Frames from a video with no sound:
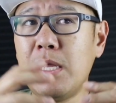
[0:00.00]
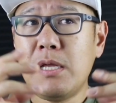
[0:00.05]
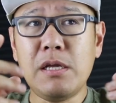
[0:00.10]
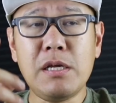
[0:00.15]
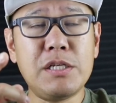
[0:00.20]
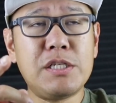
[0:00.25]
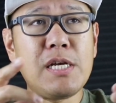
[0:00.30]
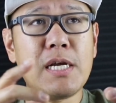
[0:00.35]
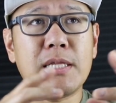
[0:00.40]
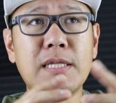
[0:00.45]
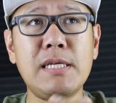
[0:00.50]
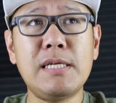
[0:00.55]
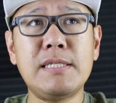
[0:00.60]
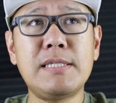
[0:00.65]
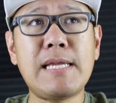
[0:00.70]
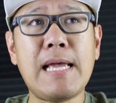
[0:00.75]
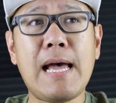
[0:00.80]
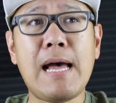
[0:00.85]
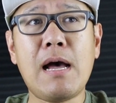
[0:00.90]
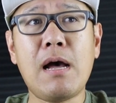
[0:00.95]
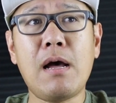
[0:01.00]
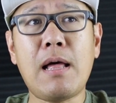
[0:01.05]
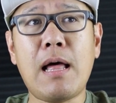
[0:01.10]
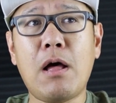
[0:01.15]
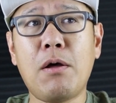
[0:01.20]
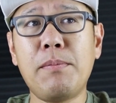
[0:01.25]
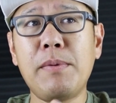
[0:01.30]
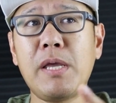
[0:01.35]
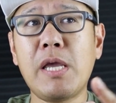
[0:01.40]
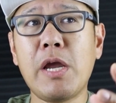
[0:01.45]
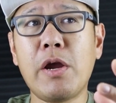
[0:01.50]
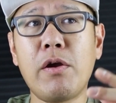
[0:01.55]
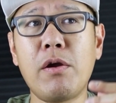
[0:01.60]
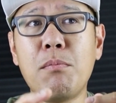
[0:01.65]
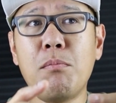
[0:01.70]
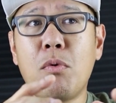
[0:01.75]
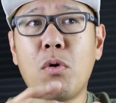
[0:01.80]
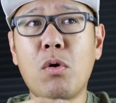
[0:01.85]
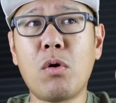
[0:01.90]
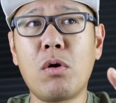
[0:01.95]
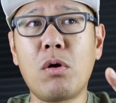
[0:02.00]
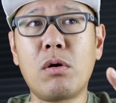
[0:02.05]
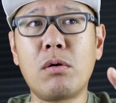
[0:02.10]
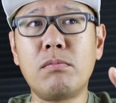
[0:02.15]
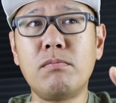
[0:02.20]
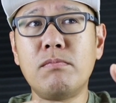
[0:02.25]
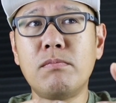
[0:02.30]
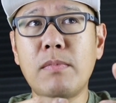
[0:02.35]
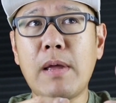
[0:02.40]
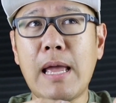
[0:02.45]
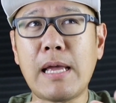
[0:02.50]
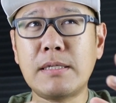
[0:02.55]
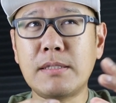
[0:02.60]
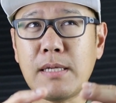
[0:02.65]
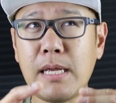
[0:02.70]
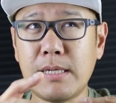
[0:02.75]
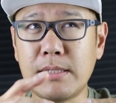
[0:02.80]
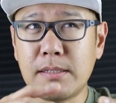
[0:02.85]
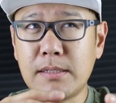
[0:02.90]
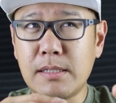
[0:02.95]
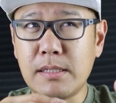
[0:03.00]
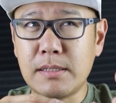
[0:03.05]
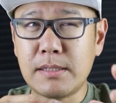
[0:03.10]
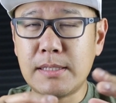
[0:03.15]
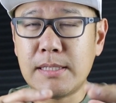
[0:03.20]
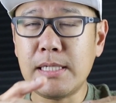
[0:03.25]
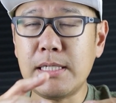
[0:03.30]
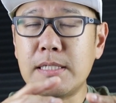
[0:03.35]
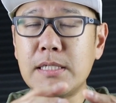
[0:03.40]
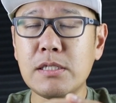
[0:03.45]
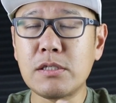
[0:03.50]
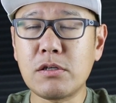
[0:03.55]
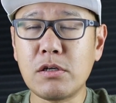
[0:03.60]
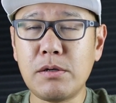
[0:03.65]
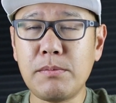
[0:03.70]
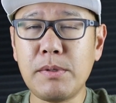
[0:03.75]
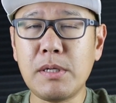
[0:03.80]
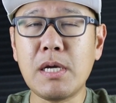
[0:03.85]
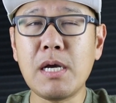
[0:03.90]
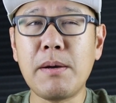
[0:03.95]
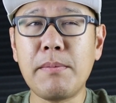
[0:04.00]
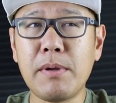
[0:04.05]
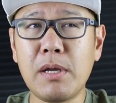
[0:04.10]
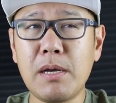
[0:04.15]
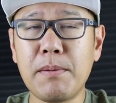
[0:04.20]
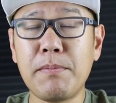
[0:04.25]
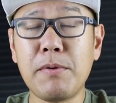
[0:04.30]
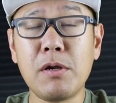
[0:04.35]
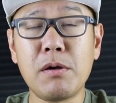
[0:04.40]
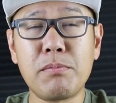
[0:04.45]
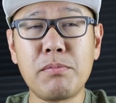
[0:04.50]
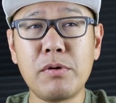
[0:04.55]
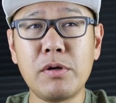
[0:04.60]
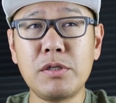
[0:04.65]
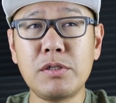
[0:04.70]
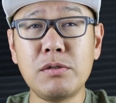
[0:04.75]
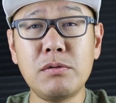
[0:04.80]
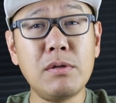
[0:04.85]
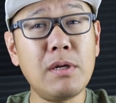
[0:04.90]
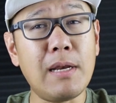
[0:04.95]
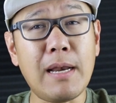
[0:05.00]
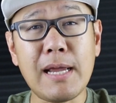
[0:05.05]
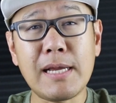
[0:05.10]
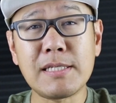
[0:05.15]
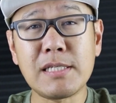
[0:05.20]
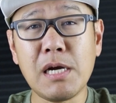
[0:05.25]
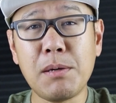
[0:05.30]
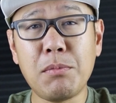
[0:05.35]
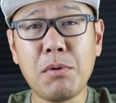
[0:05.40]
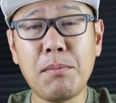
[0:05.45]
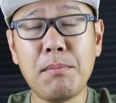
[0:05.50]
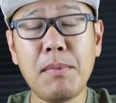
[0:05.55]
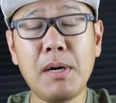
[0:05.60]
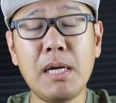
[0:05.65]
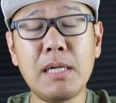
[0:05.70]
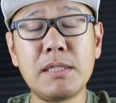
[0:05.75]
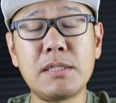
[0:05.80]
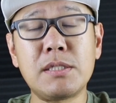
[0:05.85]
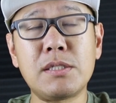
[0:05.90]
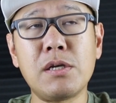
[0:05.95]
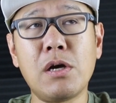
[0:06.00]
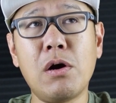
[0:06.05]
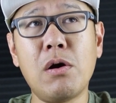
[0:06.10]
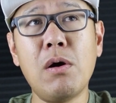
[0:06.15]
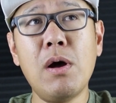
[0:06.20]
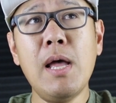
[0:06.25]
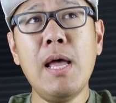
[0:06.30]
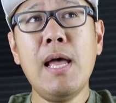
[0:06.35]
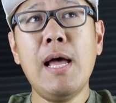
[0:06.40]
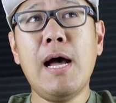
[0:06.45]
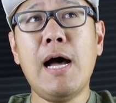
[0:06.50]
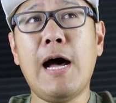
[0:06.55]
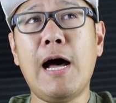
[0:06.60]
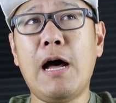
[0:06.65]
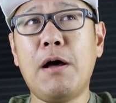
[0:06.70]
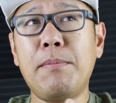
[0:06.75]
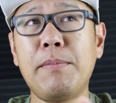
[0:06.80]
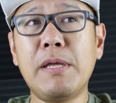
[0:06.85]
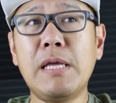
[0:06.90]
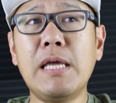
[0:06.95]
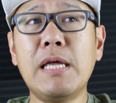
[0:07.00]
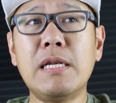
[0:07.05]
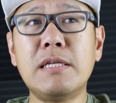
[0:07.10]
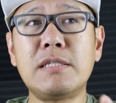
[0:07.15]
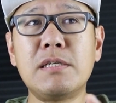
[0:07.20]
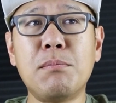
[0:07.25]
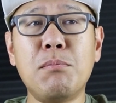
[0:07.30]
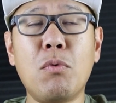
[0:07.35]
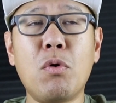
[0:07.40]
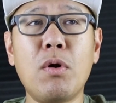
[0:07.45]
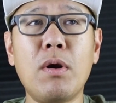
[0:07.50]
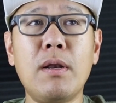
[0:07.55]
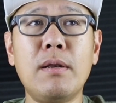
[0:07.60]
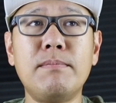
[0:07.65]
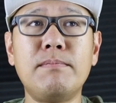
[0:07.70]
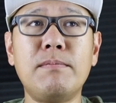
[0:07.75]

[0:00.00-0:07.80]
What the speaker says: You can check these out. I'll be carrying more as the season is going to be coming up here pretty soon, the next couple months. So I'll be getting some more,